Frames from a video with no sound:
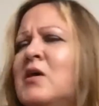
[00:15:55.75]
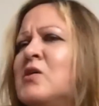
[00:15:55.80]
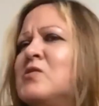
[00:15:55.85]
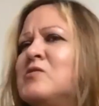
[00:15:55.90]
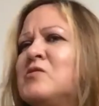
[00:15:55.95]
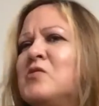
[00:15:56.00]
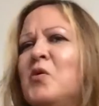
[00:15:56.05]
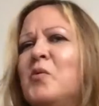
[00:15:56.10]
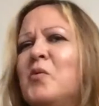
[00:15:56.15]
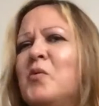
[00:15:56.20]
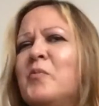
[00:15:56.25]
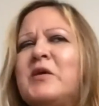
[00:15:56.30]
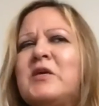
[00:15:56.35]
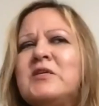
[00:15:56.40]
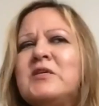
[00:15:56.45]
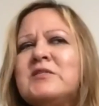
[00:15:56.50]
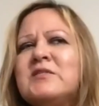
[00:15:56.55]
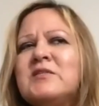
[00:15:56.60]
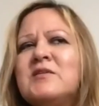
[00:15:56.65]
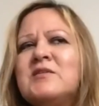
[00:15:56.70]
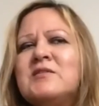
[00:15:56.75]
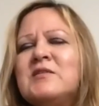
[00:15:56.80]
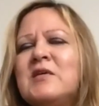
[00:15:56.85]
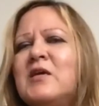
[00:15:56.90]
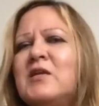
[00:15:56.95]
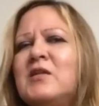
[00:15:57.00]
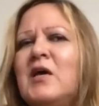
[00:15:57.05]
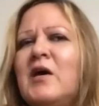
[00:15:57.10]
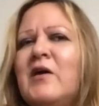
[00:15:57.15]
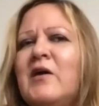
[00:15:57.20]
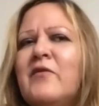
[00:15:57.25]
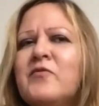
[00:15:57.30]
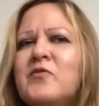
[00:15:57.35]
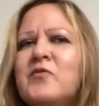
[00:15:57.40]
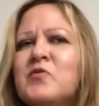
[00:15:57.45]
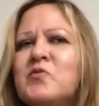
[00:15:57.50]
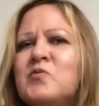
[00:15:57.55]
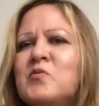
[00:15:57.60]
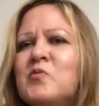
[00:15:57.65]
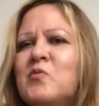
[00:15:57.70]
No, because since I
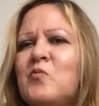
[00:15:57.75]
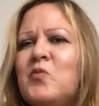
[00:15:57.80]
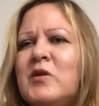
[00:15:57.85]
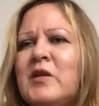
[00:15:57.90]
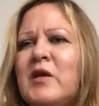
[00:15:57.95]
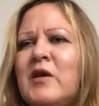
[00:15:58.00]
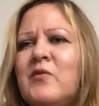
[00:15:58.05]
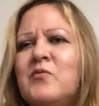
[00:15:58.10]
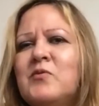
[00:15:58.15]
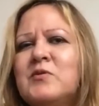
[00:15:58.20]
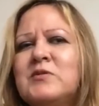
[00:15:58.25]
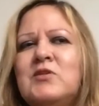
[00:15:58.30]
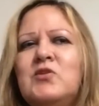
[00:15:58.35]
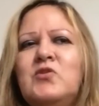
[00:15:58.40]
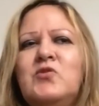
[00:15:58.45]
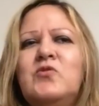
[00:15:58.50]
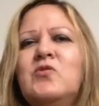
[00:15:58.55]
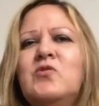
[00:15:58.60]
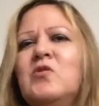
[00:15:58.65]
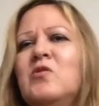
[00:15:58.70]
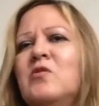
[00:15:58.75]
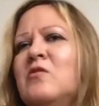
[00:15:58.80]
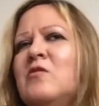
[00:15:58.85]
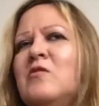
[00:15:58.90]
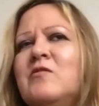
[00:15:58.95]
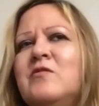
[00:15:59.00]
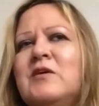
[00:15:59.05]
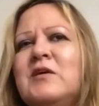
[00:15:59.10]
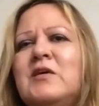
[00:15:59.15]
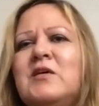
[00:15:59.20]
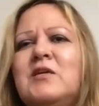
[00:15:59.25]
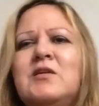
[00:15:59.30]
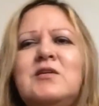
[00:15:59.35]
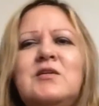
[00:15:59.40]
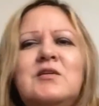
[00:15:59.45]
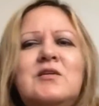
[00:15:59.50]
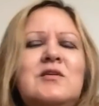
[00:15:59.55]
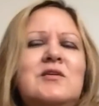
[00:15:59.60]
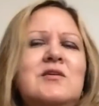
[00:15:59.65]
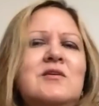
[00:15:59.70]
left when I was a little girl, then
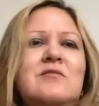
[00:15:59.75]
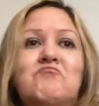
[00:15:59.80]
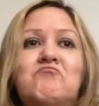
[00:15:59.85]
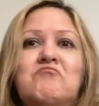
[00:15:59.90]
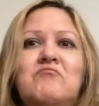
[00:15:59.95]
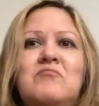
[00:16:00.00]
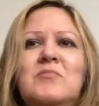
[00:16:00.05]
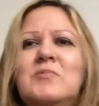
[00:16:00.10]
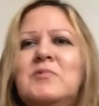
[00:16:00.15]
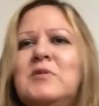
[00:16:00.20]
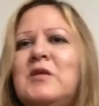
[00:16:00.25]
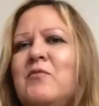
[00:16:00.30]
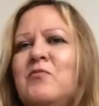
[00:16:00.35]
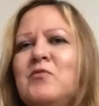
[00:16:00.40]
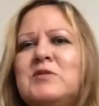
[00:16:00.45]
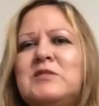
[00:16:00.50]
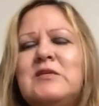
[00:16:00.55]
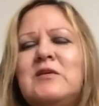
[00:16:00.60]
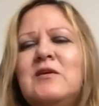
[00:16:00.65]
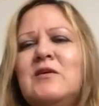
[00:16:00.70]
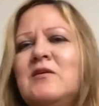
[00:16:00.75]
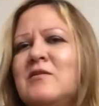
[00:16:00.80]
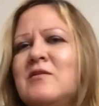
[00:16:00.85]
that was it.